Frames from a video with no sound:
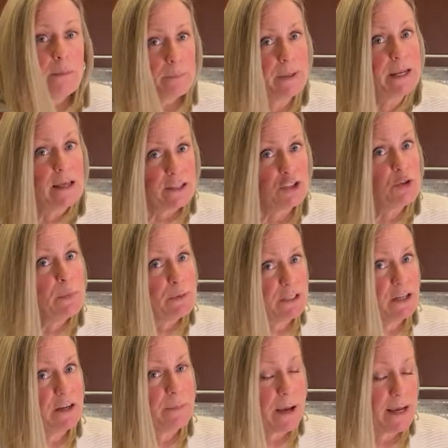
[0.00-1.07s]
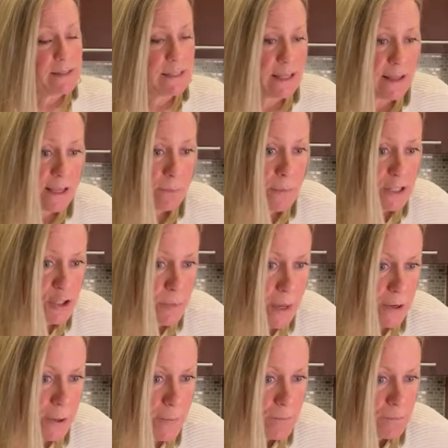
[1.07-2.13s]
but the sweet potato pies I like much
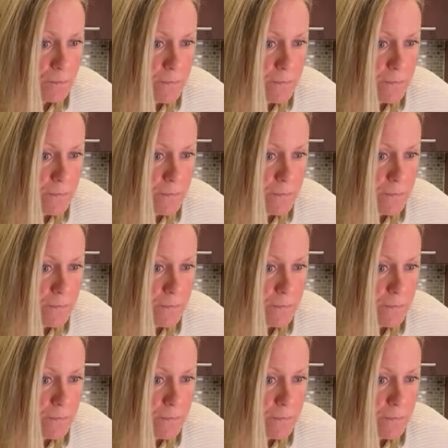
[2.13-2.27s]
better.